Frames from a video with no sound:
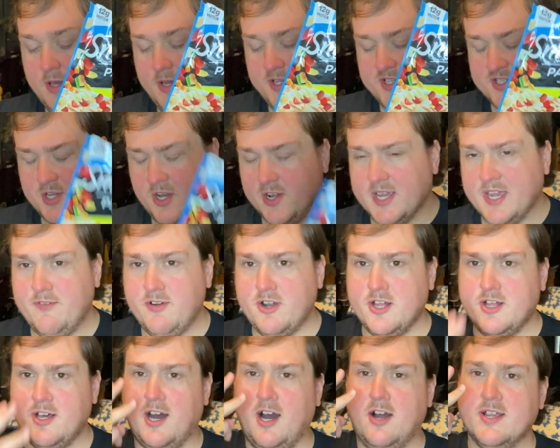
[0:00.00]
So I'll give
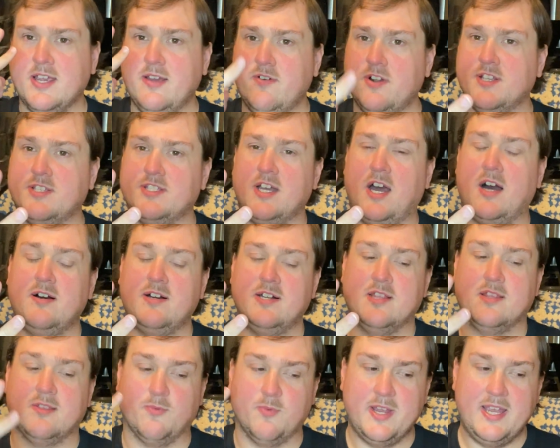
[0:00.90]
it a solid
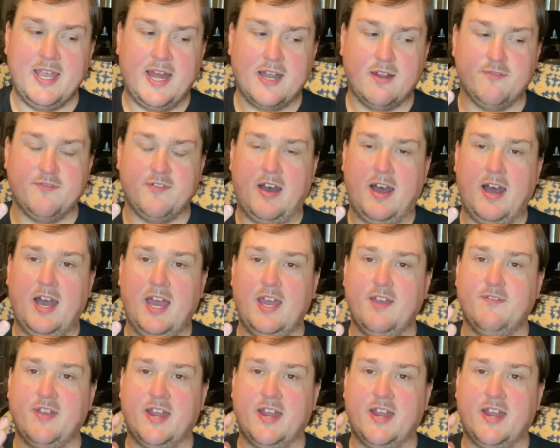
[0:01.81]
3 out of 5.